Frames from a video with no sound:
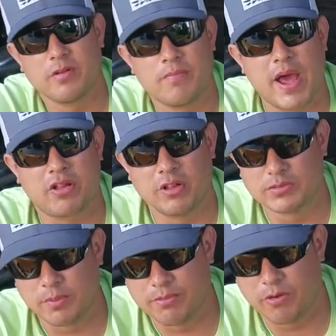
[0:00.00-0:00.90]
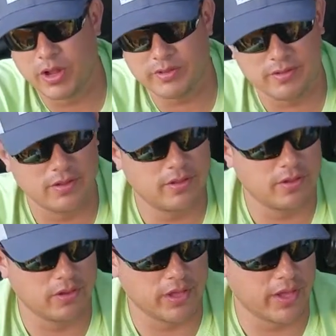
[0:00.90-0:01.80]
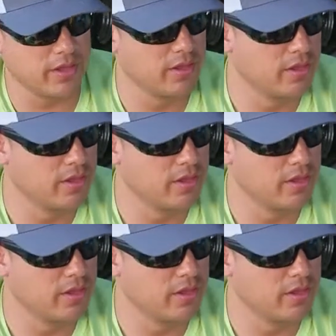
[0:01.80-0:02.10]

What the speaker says: paddle clips up front, okay?